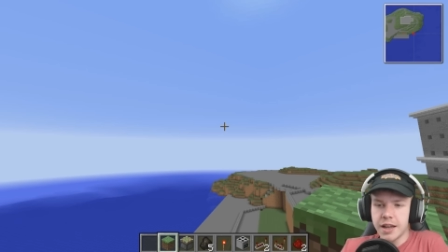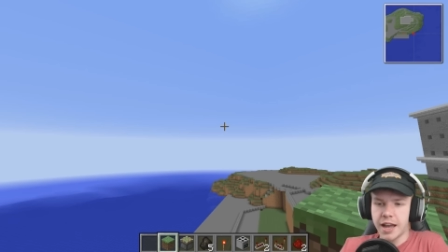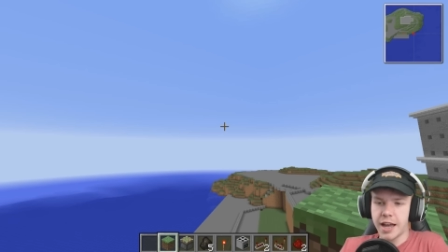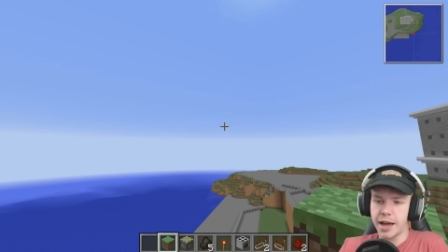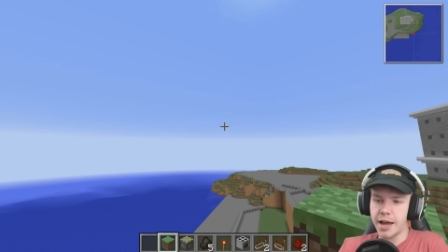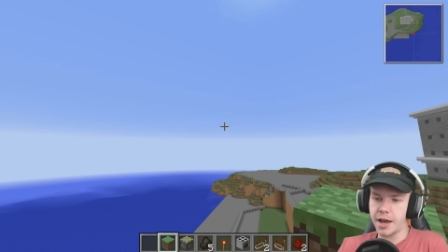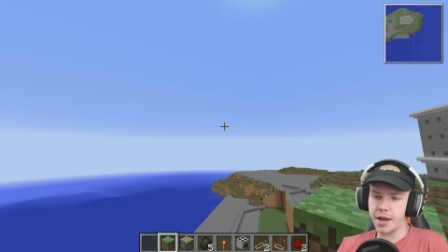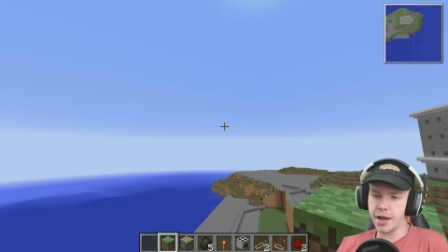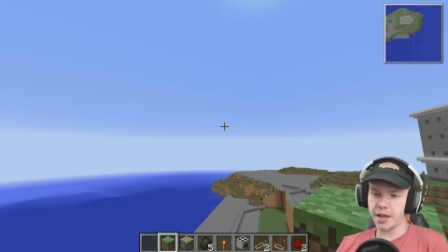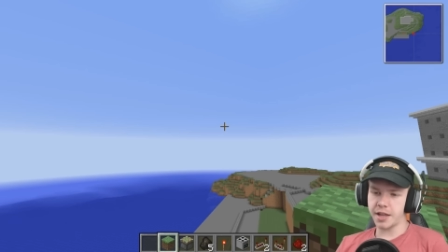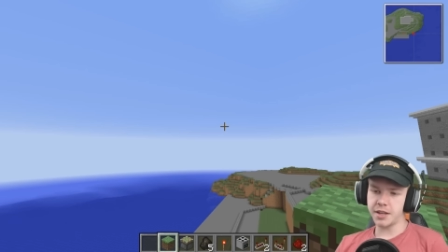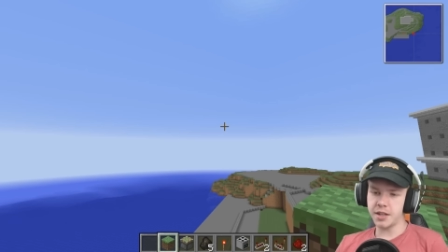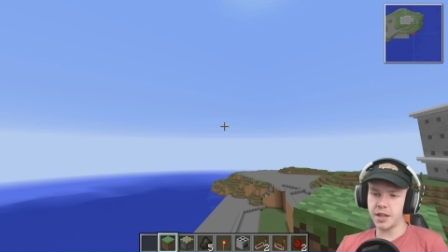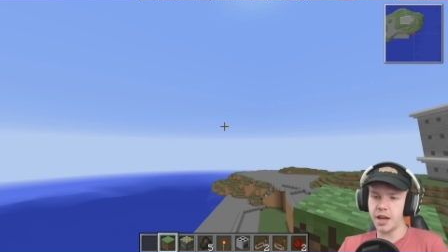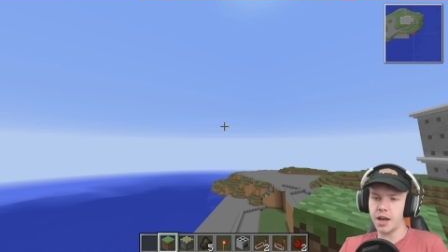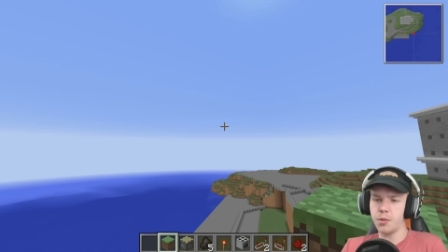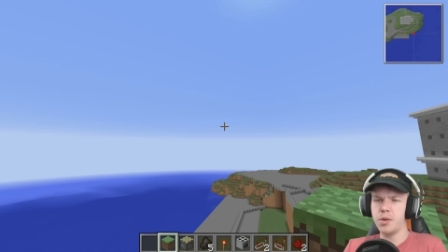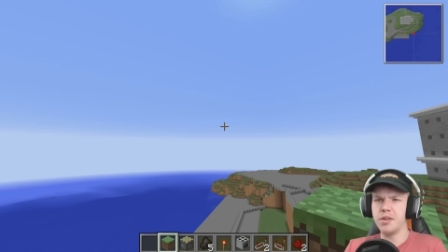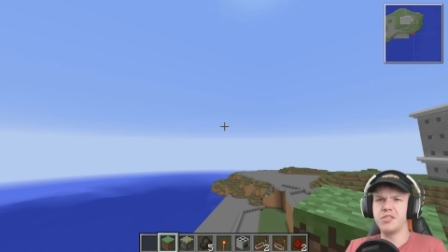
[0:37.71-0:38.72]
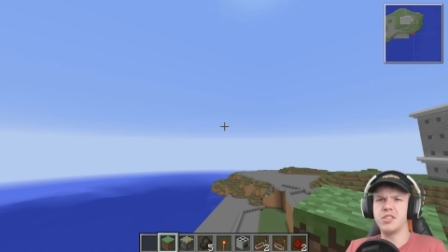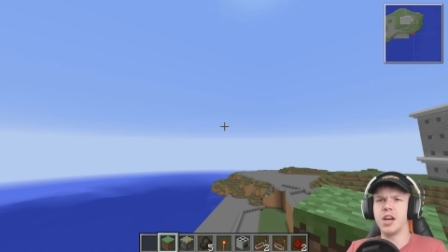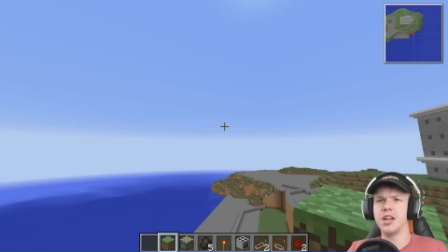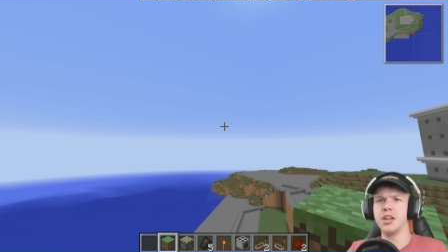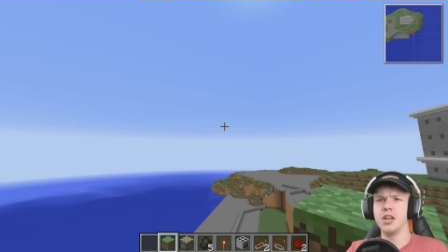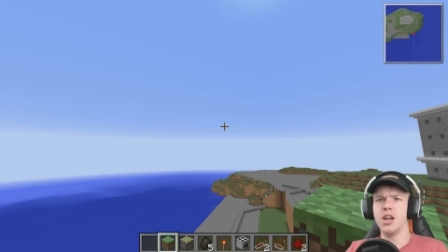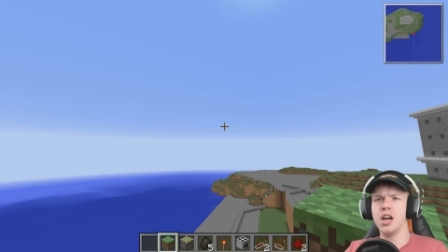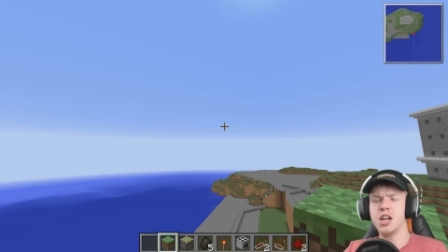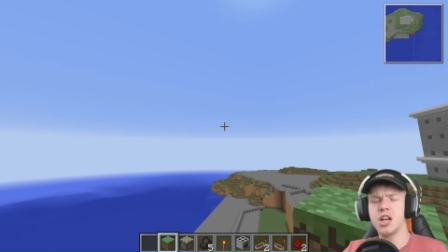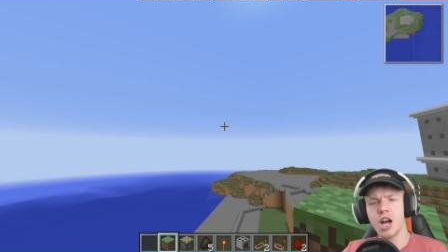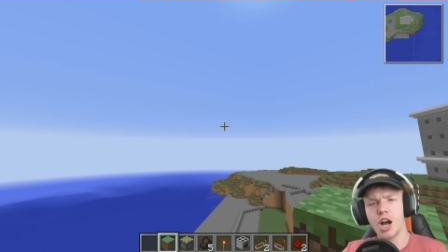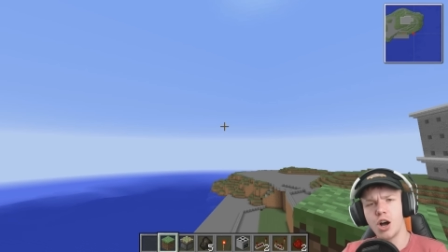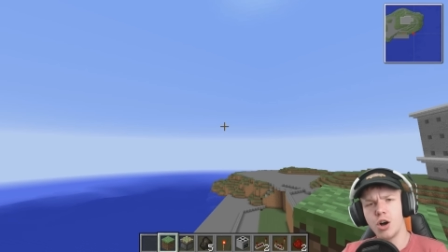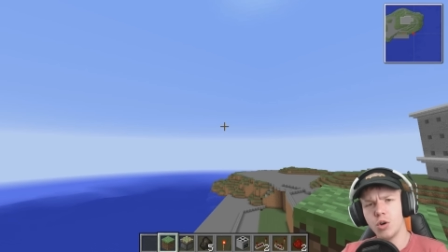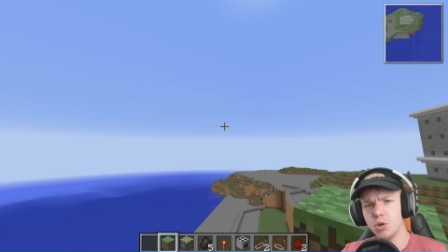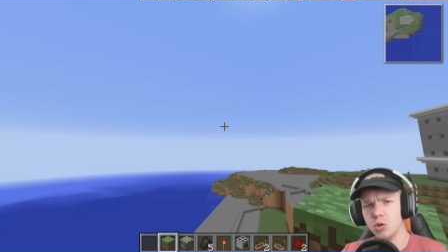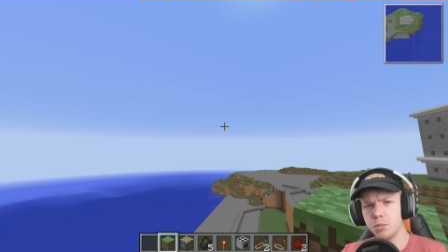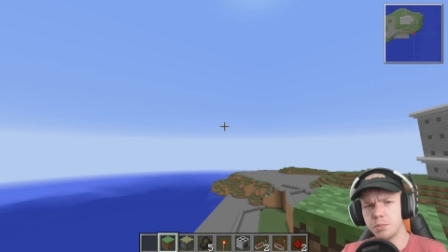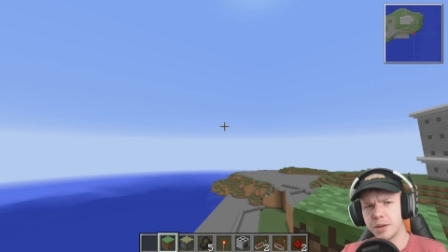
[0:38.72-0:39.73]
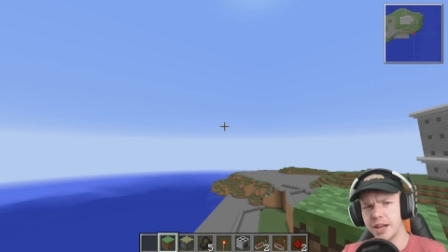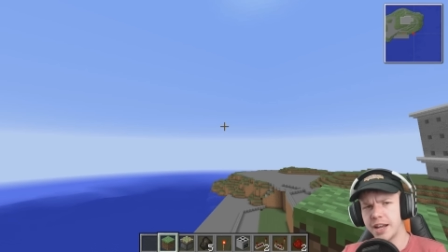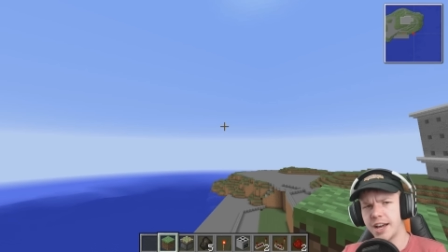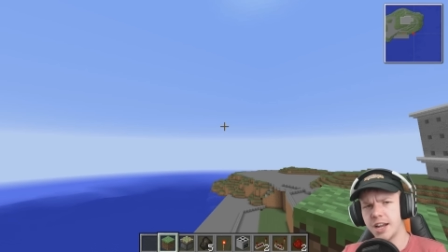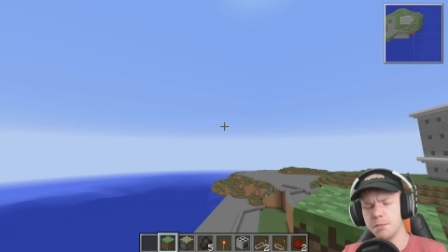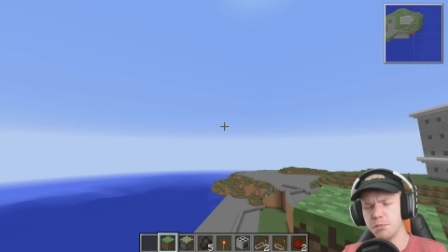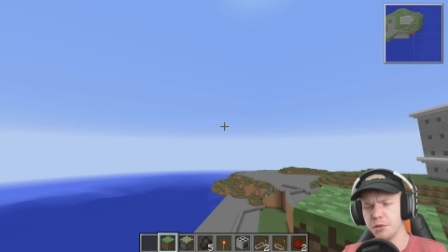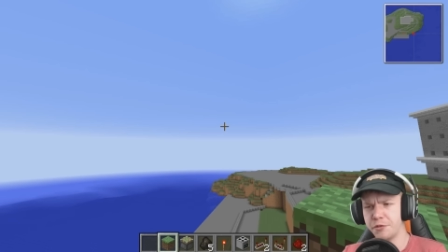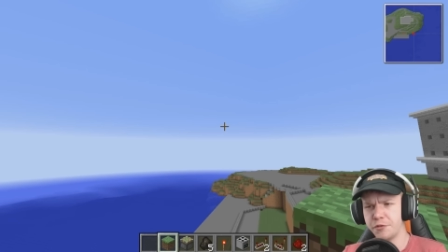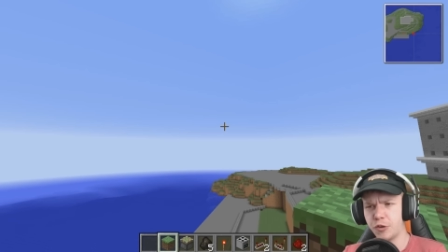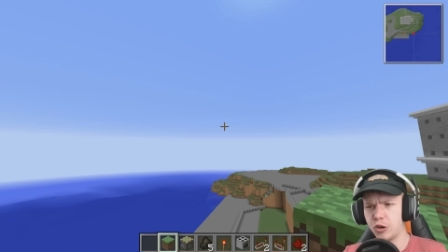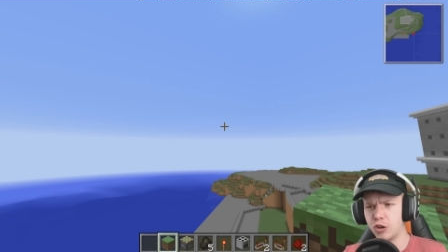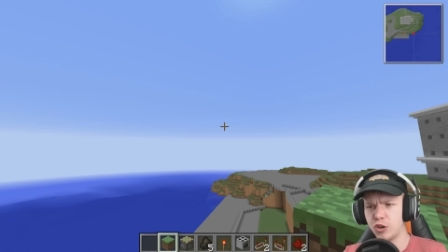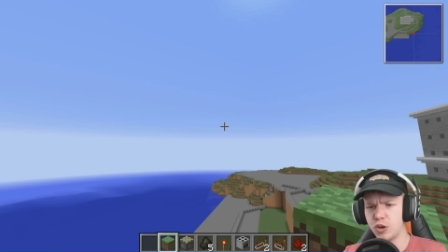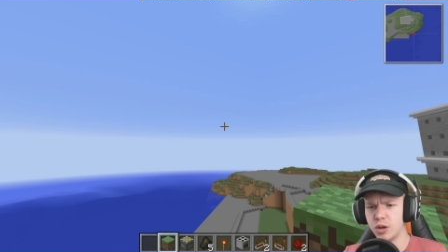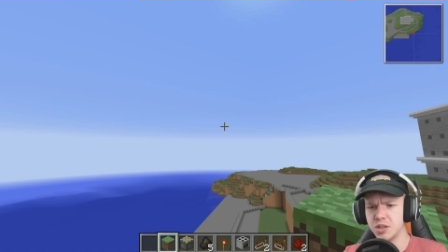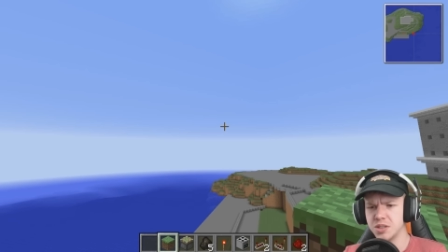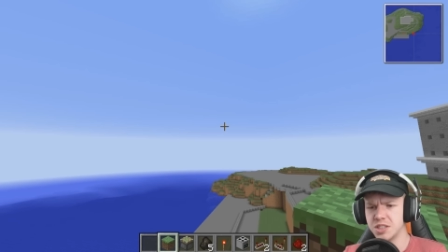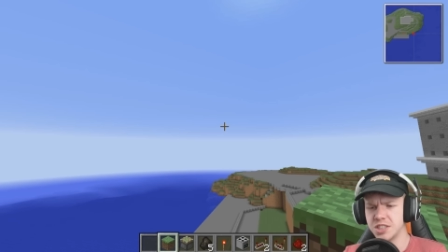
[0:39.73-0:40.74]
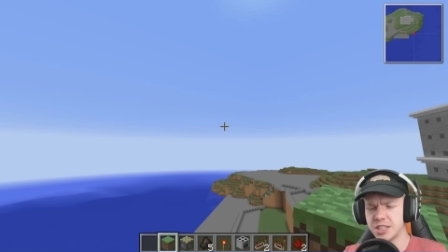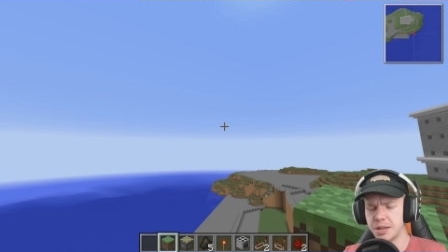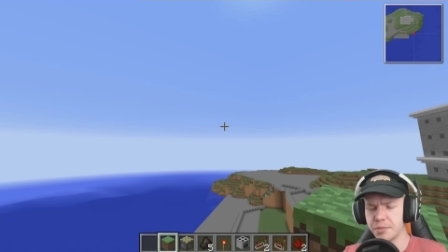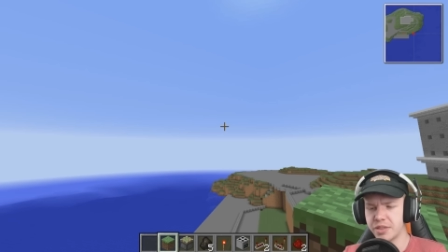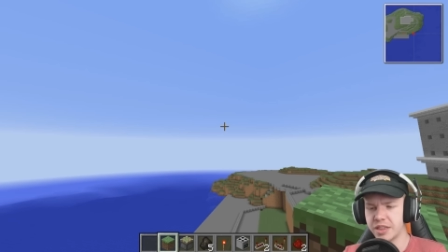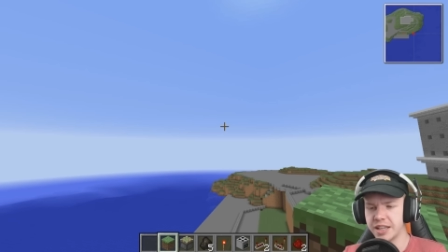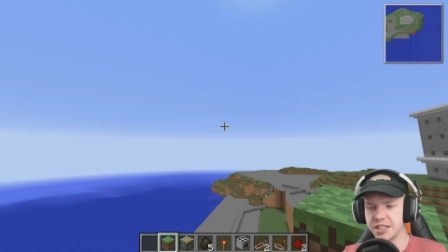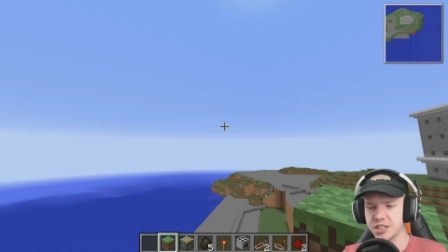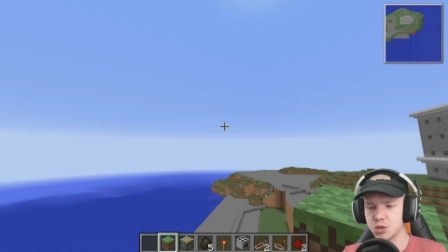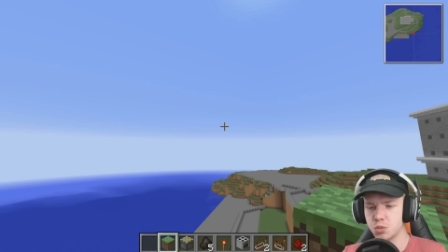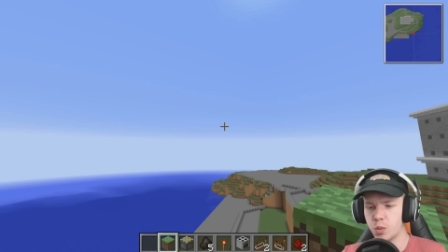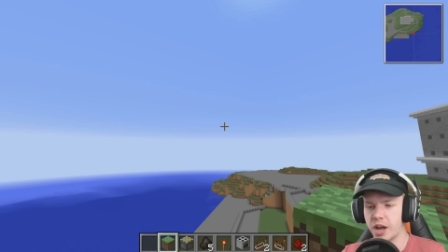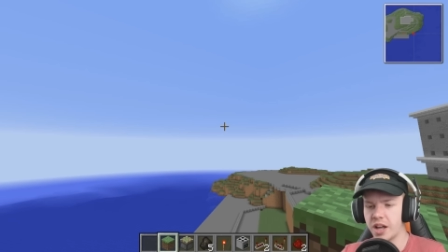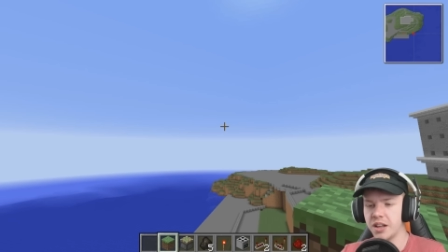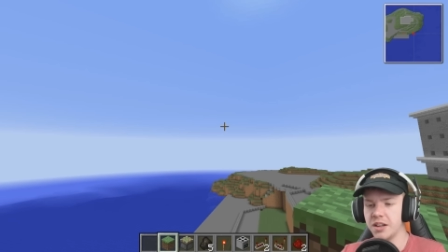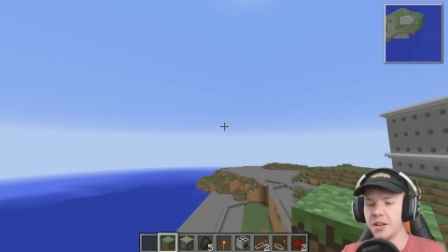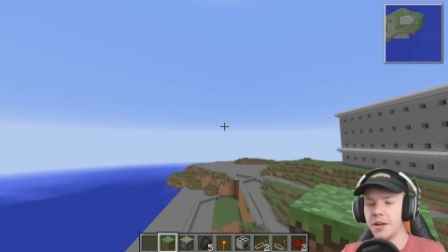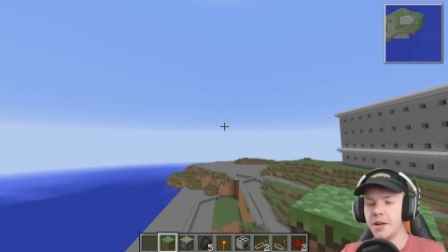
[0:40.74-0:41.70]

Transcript: And uh, we've done a coal plant before on something as well.